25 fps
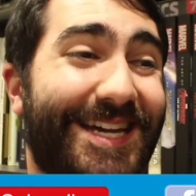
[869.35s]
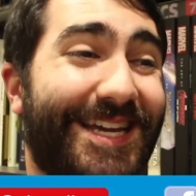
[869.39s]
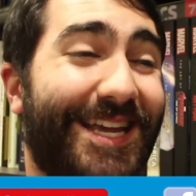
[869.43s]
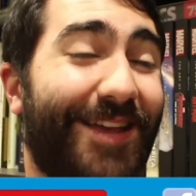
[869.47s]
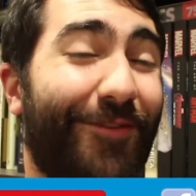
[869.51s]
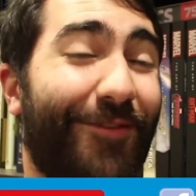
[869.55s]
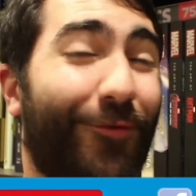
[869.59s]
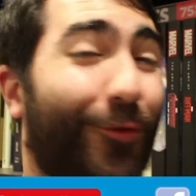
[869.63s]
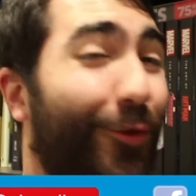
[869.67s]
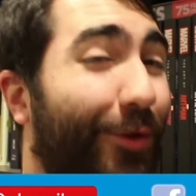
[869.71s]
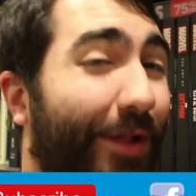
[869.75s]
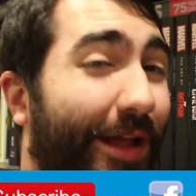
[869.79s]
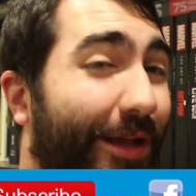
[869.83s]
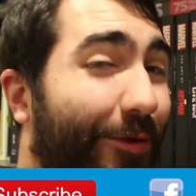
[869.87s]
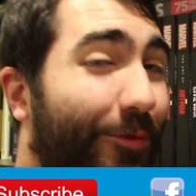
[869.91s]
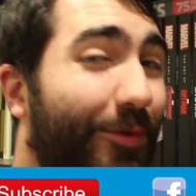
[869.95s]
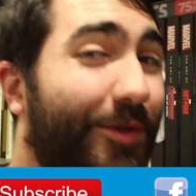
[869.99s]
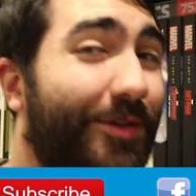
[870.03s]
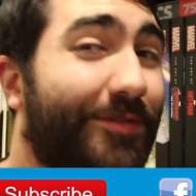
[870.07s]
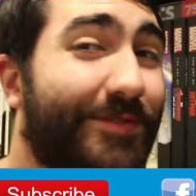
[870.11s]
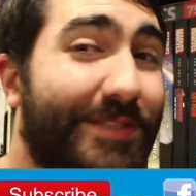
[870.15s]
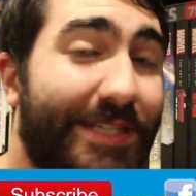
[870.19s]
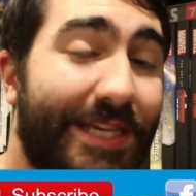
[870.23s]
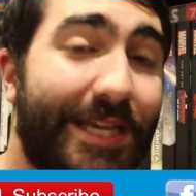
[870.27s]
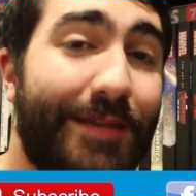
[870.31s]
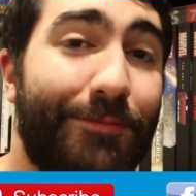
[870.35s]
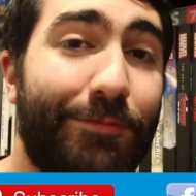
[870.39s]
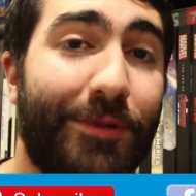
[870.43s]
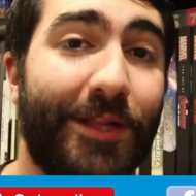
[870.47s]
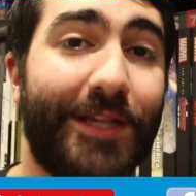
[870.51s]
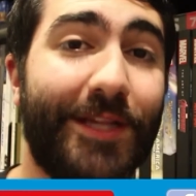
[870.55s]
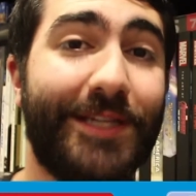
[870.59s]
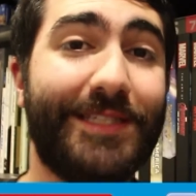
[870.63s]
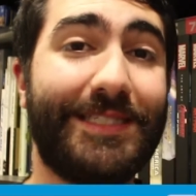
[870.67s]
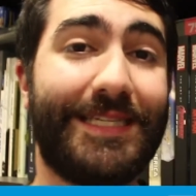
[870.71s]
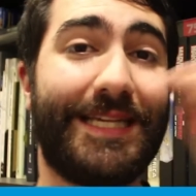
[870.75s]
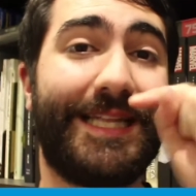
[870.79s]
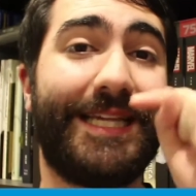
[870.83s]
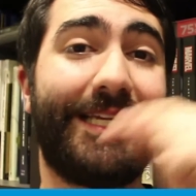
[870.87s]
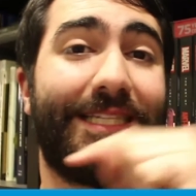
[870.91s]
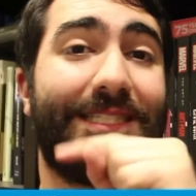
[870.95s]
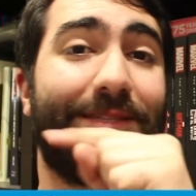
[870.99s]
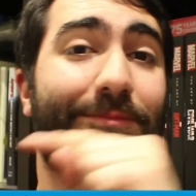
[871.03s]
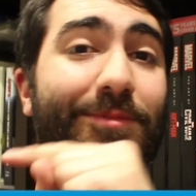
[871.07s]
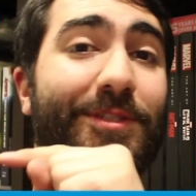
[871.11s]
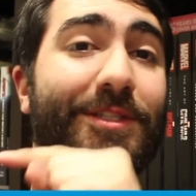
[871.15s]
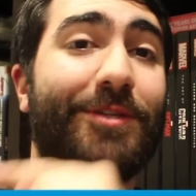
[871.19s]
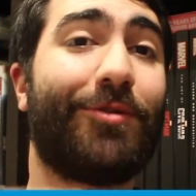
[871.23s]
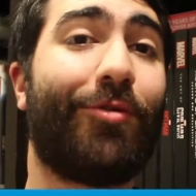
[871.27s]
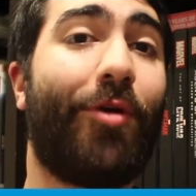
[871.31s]
if you like what you see, please click
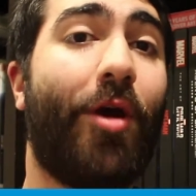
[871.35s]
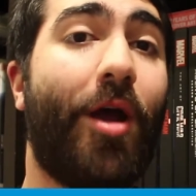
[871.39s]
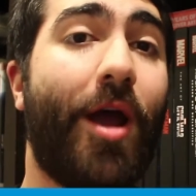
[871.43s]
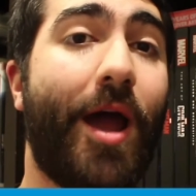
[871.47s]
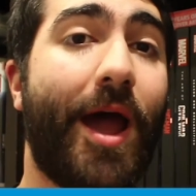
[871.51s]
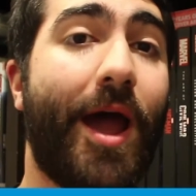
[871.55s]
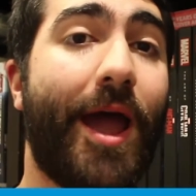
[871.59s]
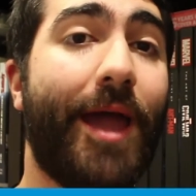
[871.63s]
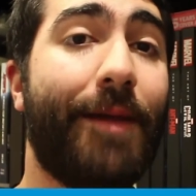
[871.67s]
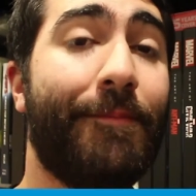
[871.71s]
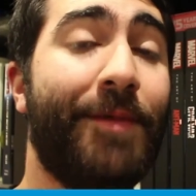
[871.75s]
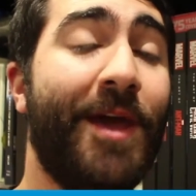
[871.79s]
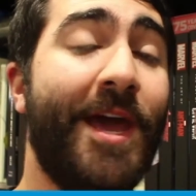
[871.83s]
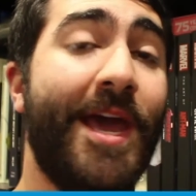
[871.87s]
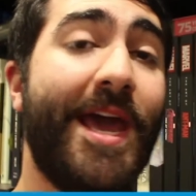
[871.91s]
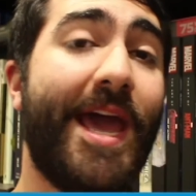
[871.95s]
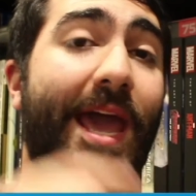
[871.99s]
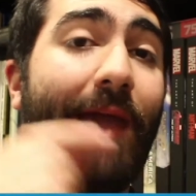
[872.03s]
subscribe,